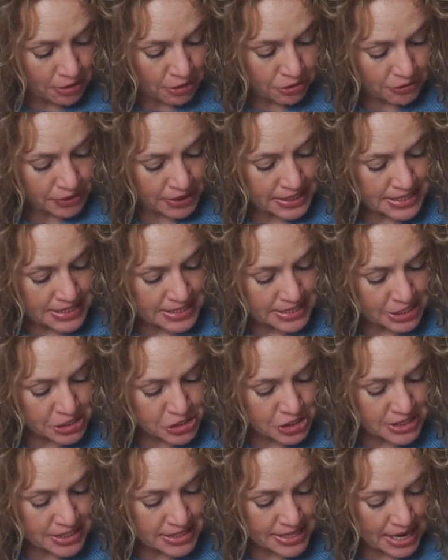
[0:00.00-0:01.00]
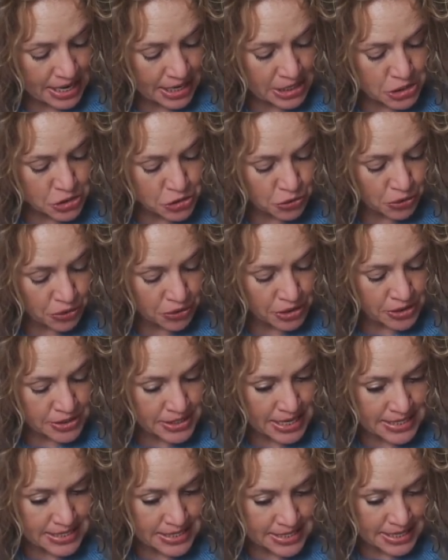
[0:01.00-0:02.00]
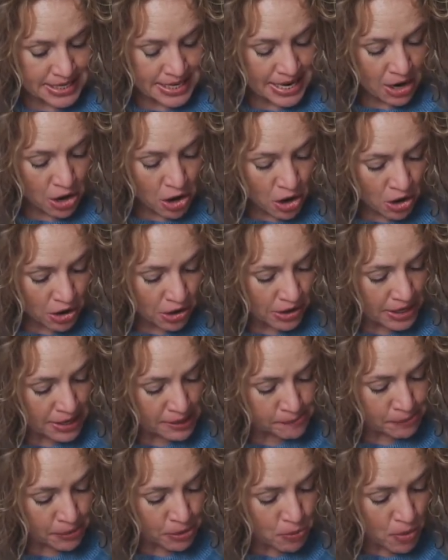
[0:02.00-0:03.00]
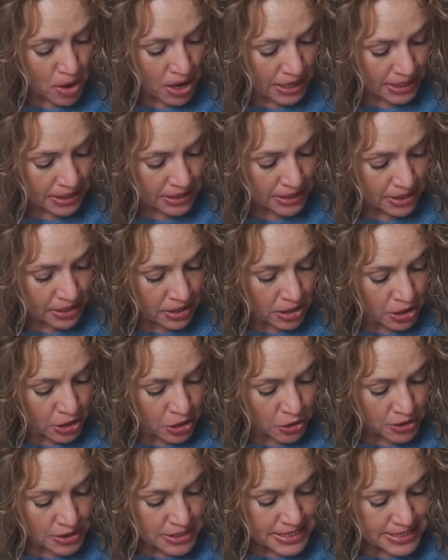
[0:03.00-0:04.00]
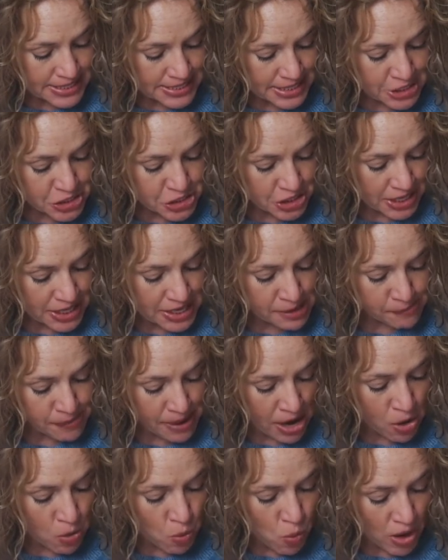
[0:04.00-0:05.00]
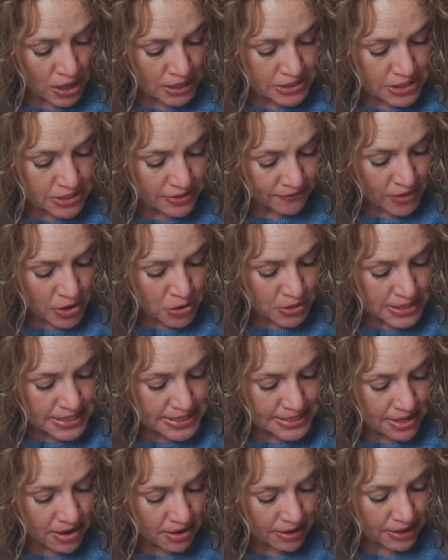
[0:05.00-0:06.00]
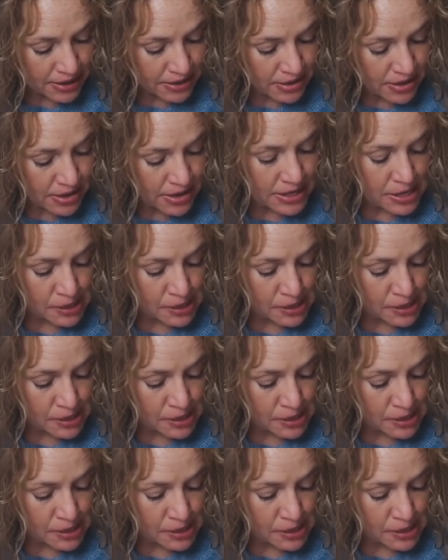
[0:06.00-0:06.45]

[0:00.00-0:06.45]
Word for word: The three decisions that control your destiny are number one, your decision about what to focus on.